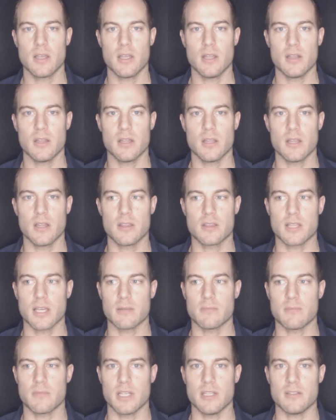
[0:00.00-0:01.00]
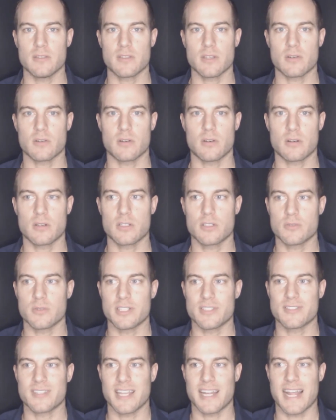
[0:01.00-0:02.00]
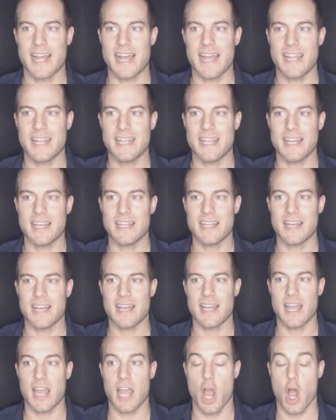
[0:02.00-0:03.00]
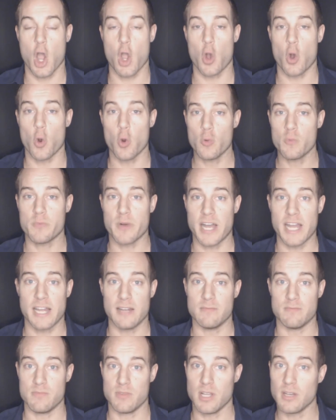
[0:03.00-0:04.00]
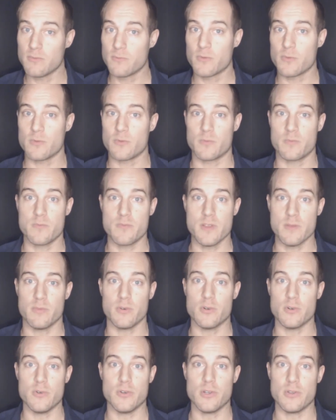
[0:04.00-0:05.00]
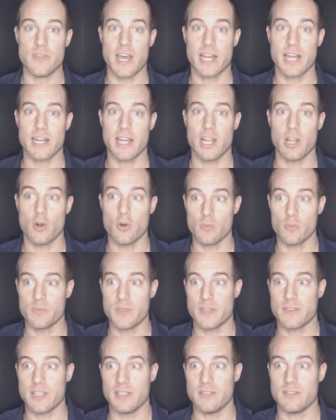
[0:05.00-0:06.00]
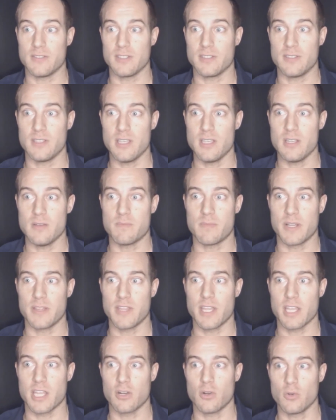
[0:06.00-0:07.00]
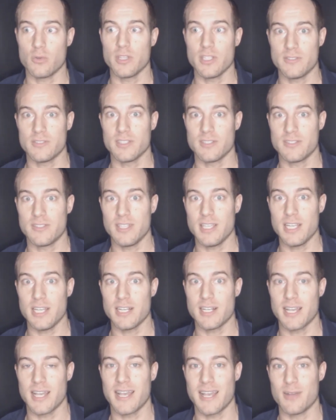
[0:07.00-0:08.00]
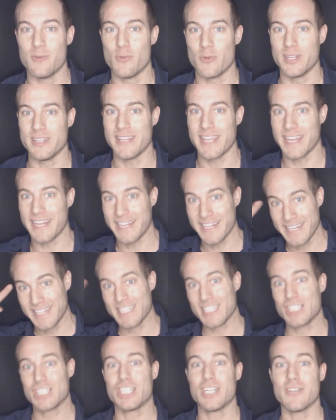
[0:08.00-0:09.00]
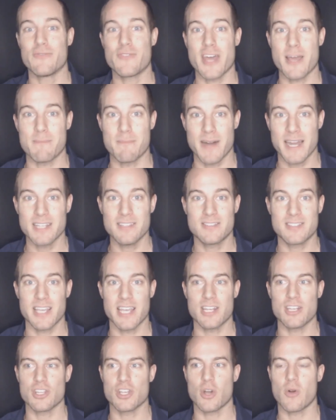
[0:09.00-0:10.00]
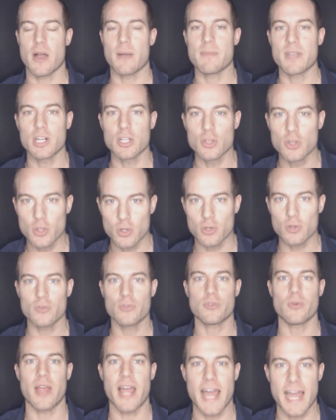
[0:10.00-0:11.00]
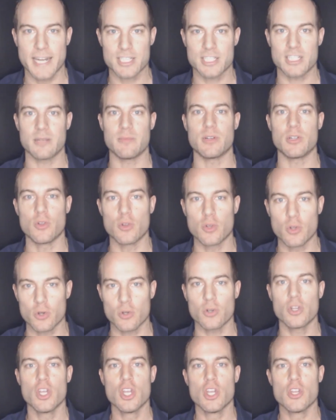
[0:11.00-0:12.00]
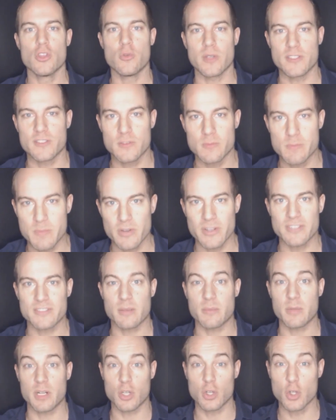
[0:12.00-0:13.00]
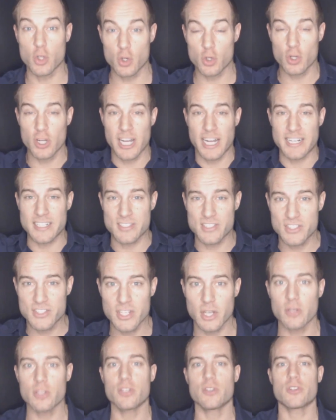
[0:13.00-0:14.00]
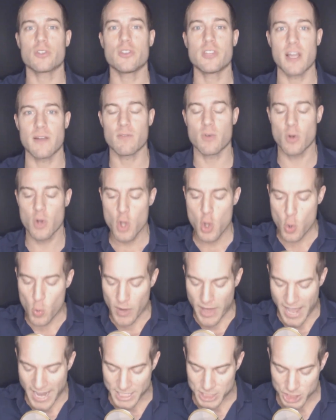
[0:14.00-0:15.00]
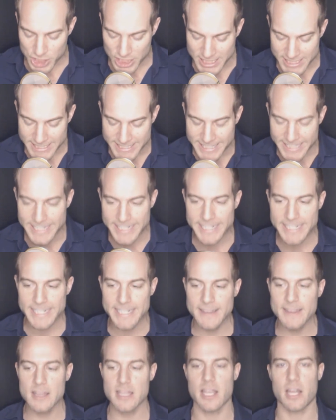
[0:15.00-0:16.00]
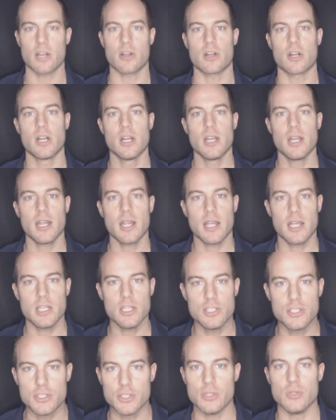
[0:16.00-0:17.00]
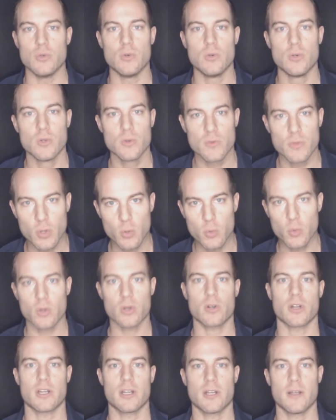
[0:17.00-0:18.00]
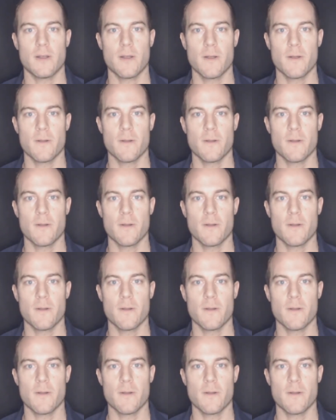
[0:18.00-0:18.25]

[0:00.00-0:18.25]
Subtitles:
And that might sound harsh, but it's like, I hope, I have love for people who do that. I hope that they succeed, but they can only succeed when they shift that mindset and go, I'm going to learn through action. I'm going to learn through experience. I'm going to learn on a cellular level when I actually get in there and do the work.